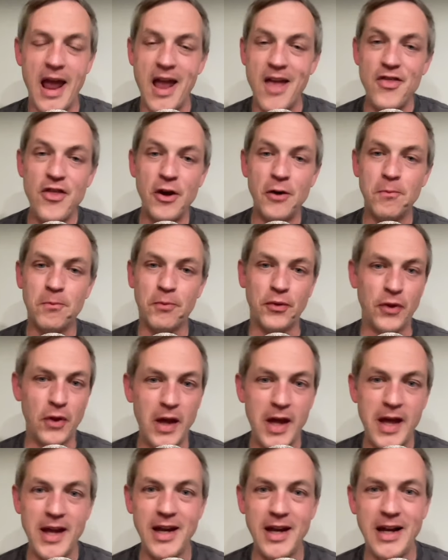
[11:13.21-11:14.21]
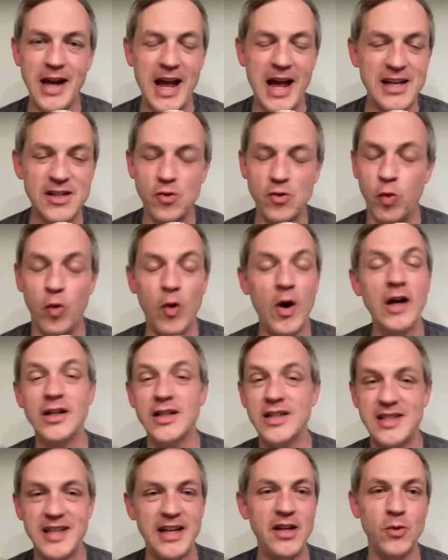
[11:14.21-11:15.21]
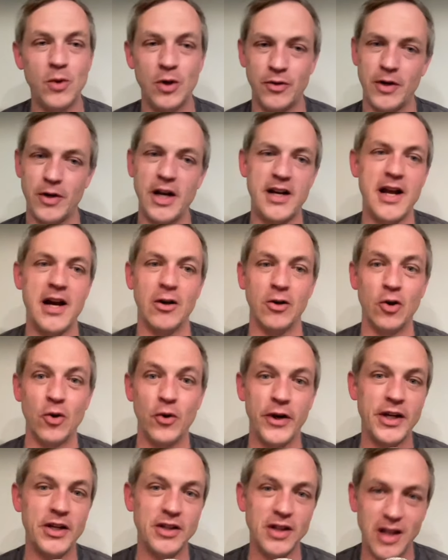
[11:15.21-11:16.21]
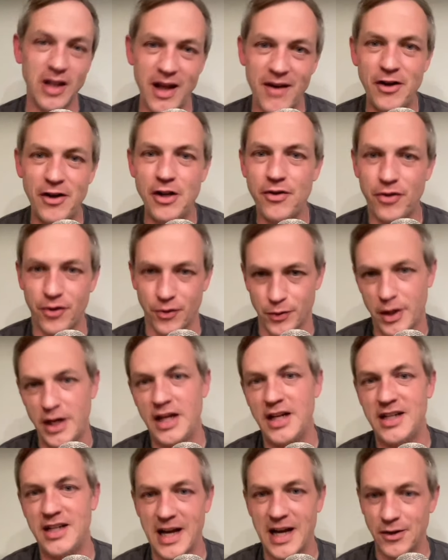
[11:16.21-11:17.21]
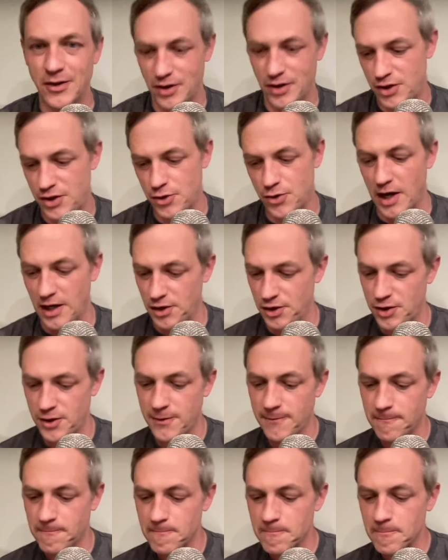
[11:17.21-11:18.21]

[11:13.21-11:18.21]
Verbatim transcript: And they're playing as well as anyone right now, going eleven and three down the stretch.